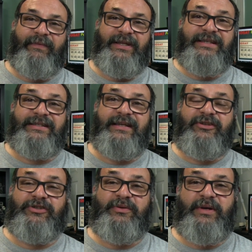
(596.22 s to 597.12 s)
these
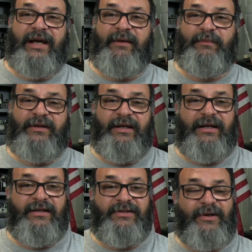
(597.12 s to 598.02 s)
things do happen,
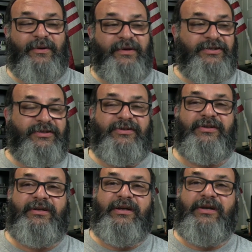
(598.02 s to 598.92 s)
and it's always
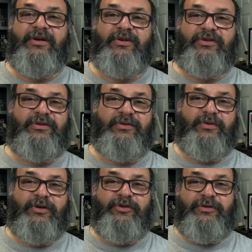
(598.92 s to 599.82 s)
good
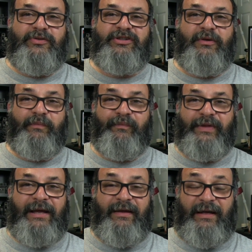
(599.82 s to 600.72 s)
to do some,
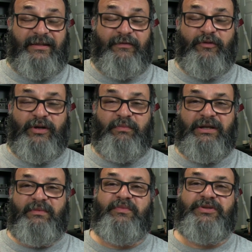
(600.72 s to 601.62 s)
at the very
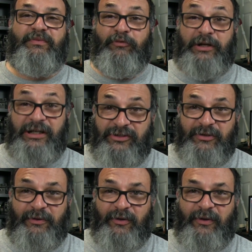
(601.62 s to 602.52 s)
minimum, some
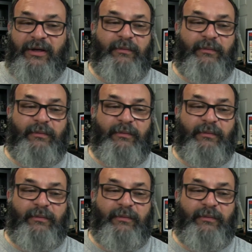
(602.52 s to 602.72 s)
reasonable